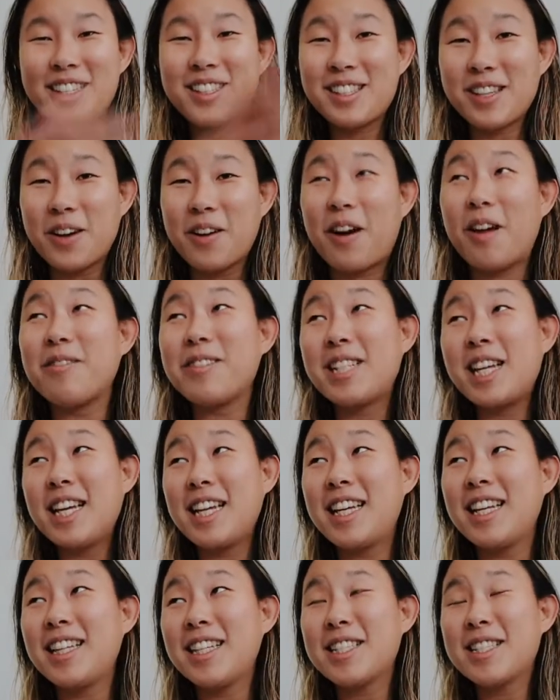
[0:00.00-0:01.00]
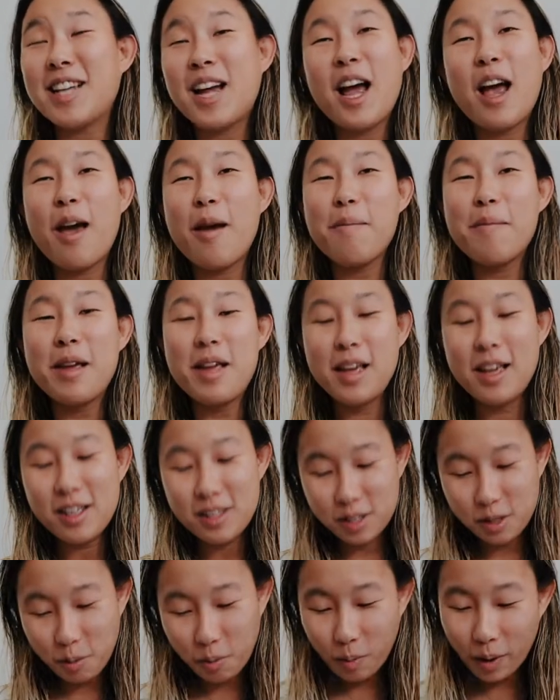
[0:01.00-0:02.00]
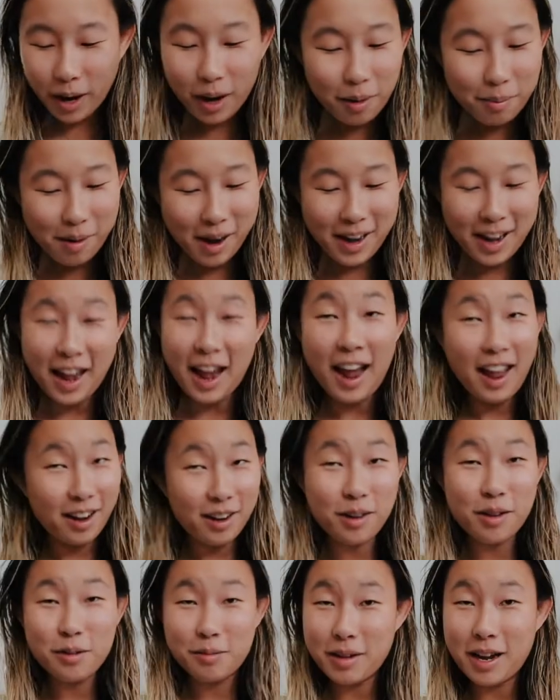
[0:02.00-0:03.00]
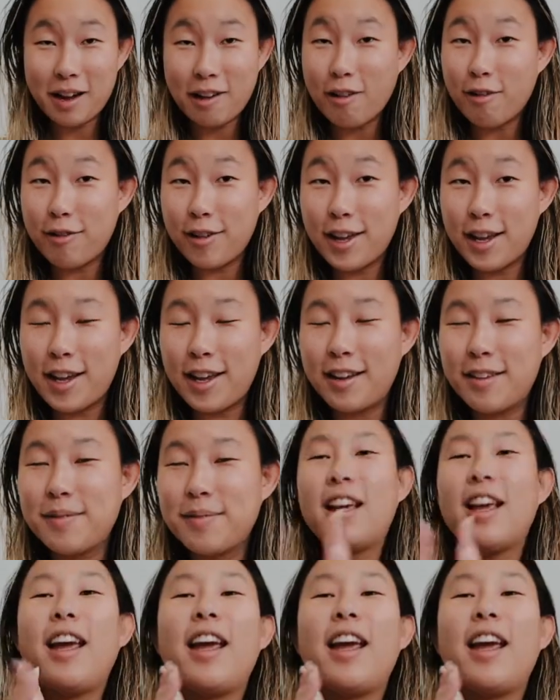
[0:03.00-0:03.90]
So I'm taking this time to wear my at-home outfit